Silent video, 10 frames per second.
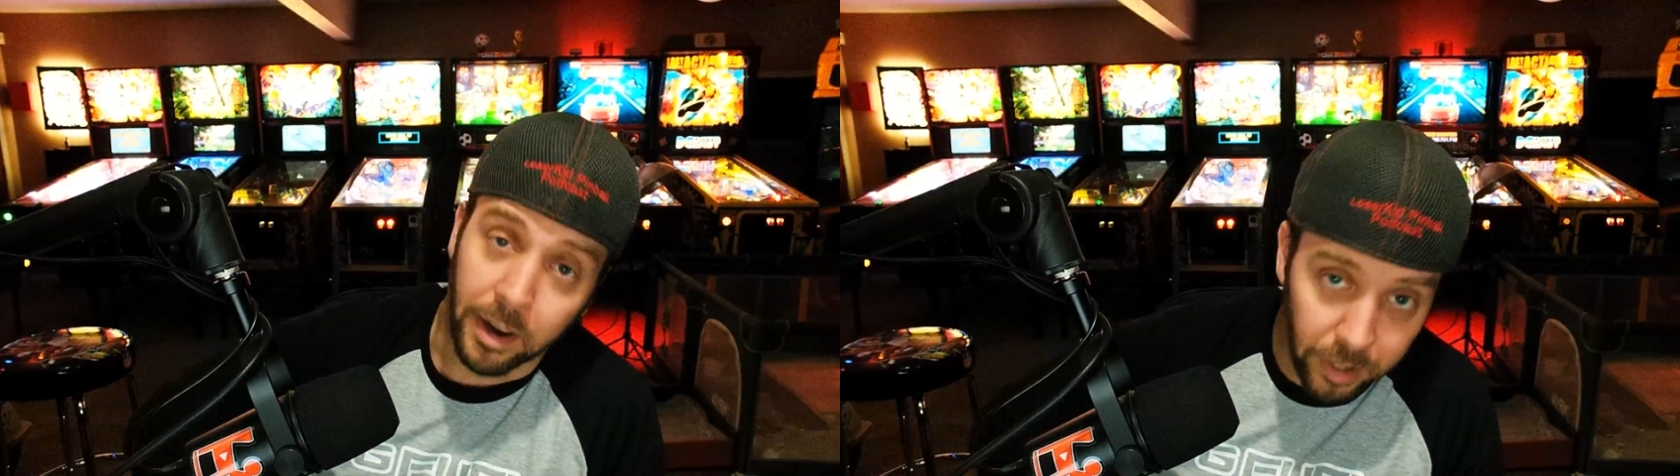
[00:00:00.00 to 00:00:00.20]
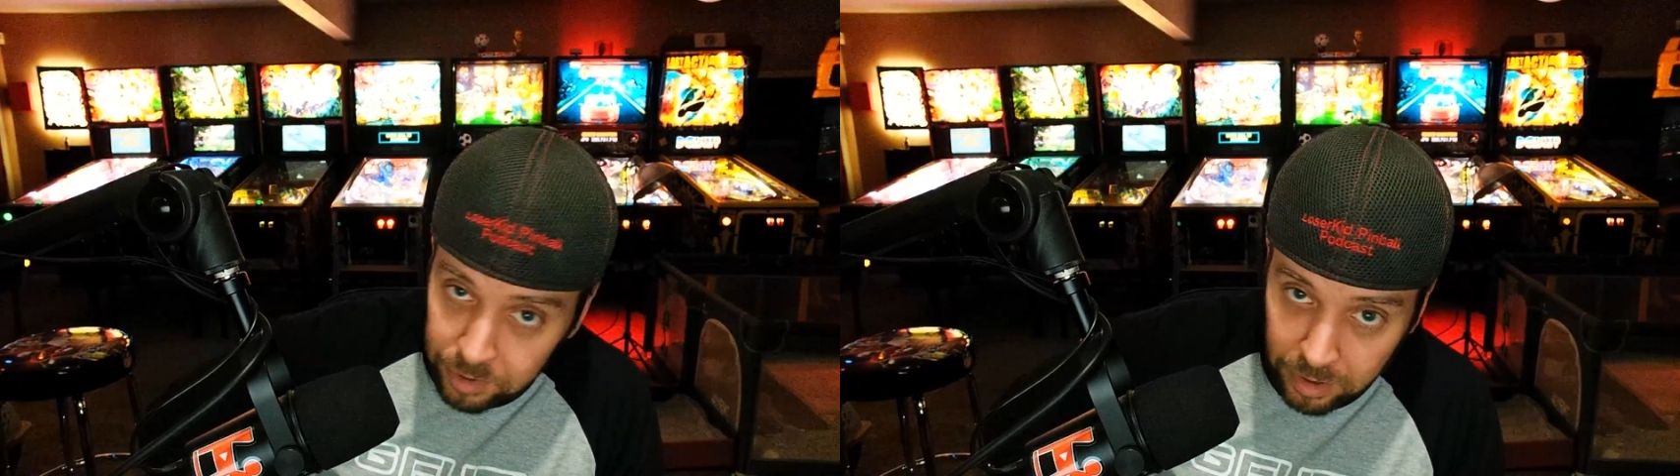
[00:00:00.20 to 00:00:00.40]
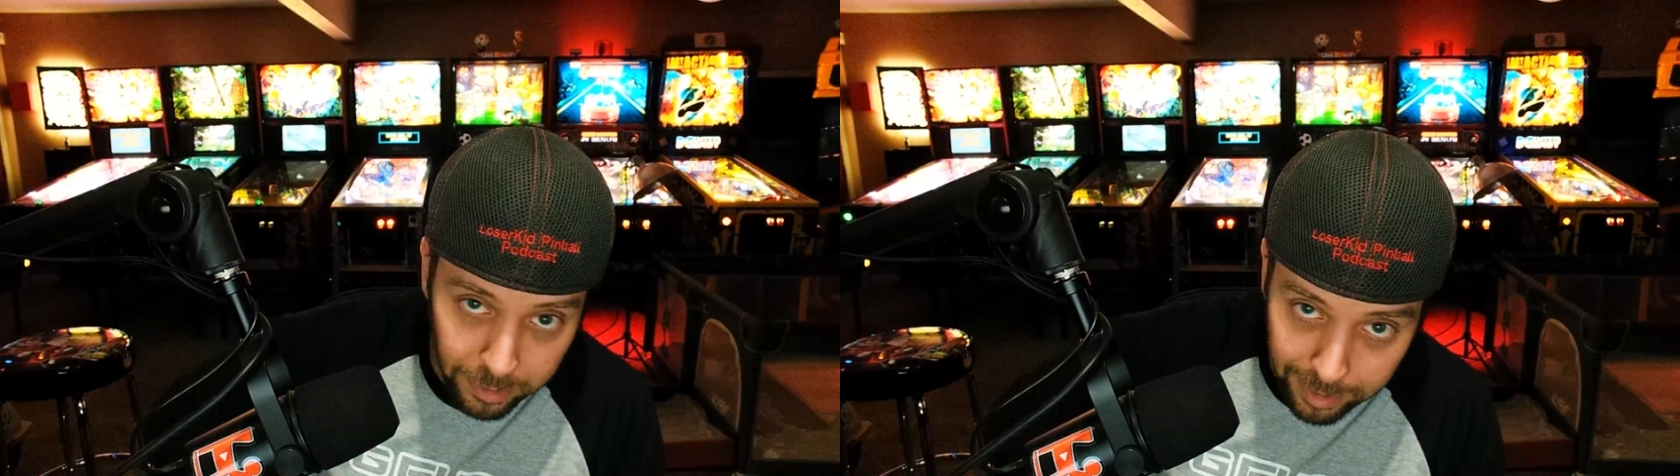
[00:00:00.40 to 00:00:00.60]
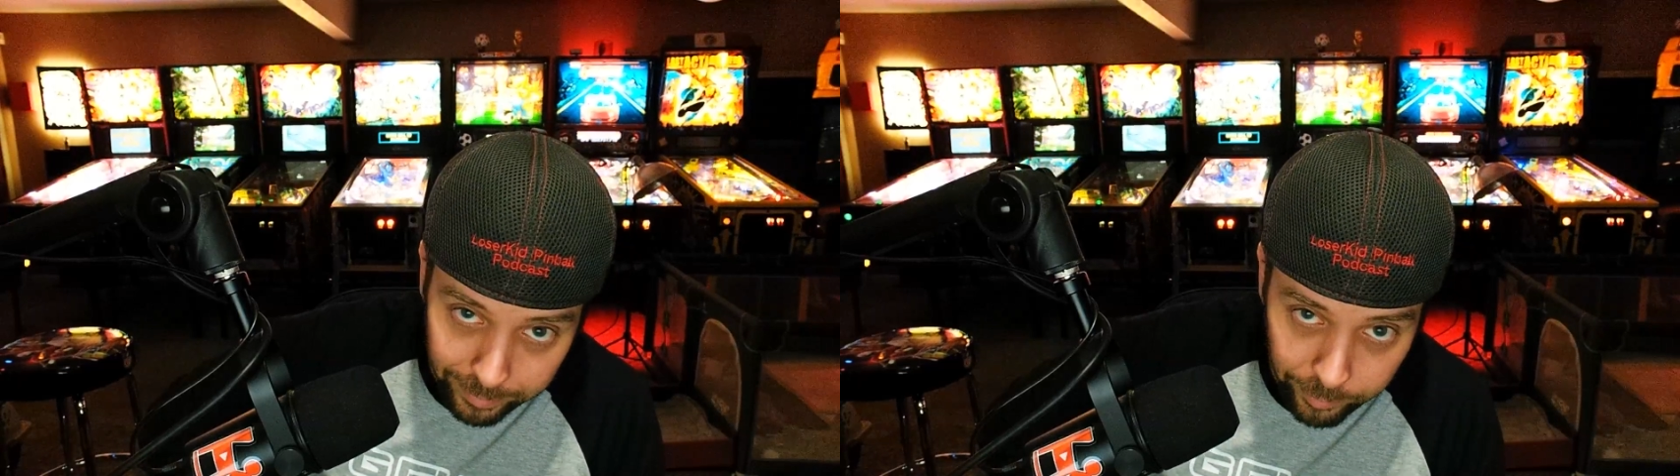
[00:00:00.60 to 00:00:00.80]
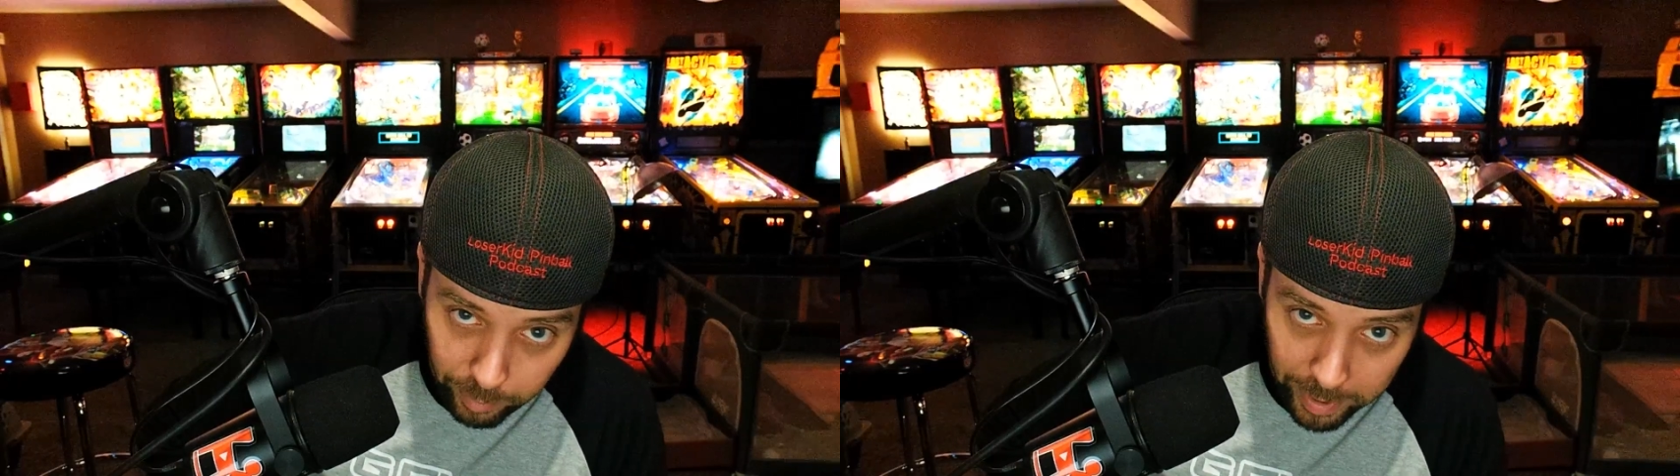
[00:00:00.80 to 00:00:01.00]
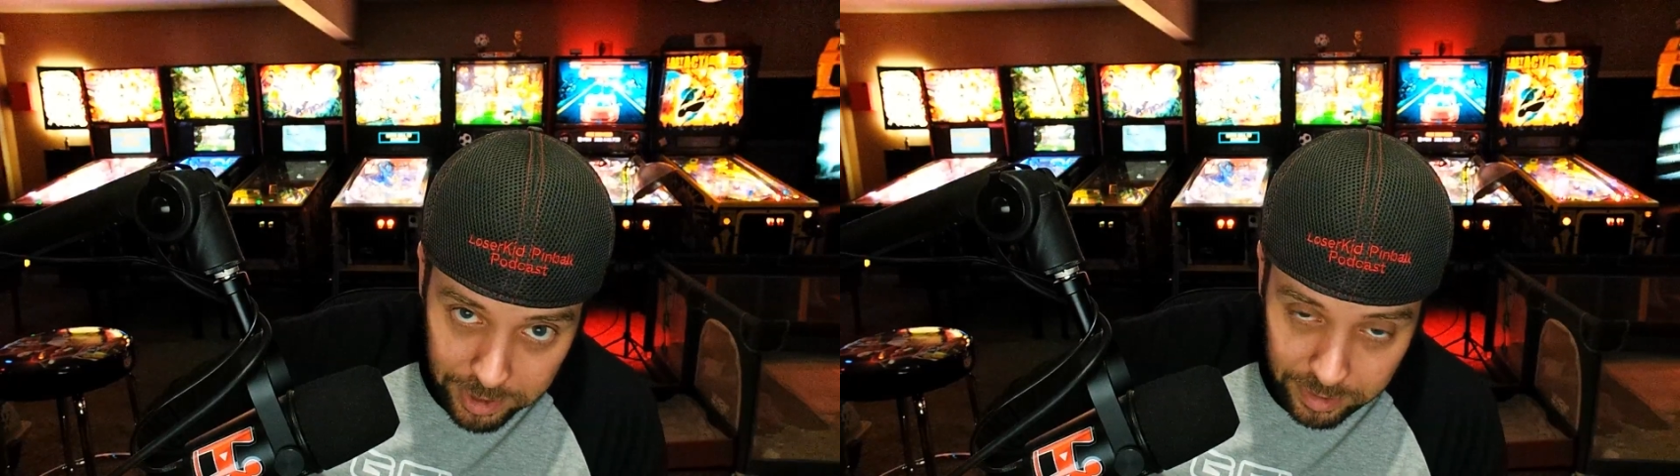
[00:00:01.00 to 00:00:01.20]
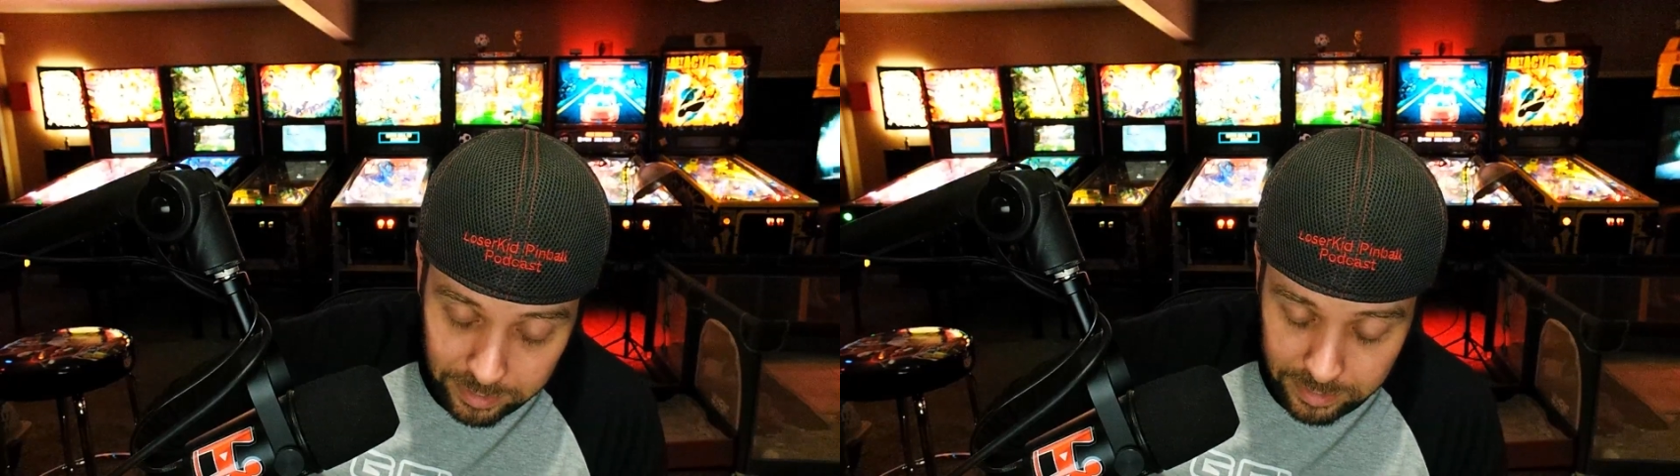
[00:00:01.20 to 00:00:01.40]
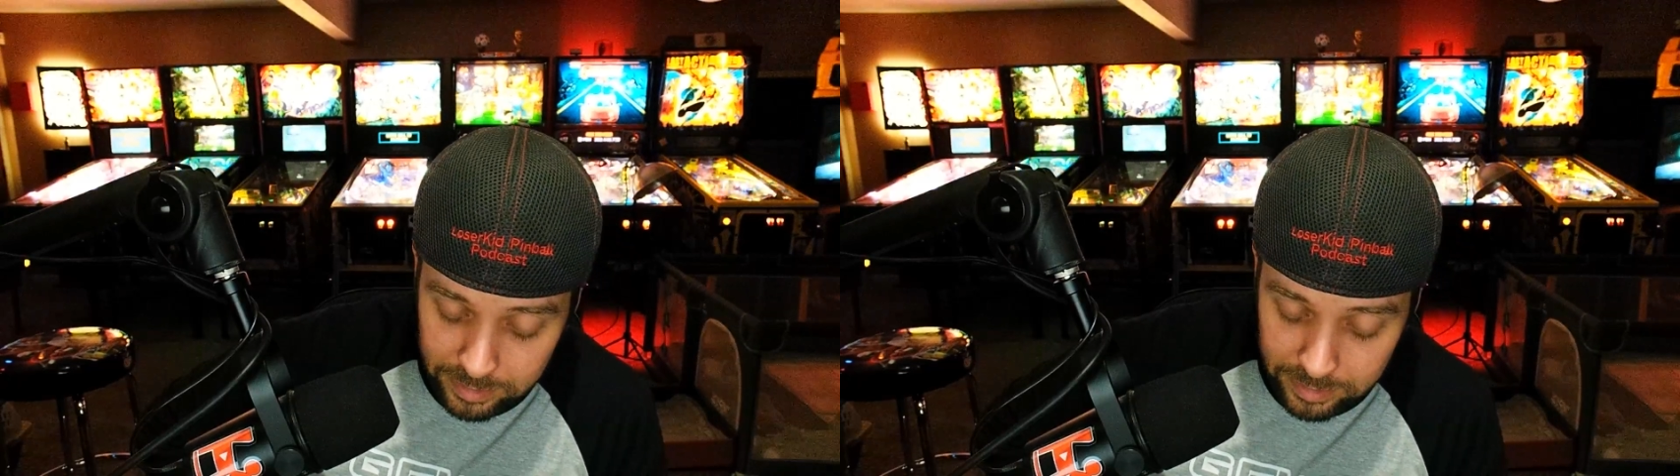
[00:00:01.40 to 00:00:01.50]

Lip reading: know it's a lot of information.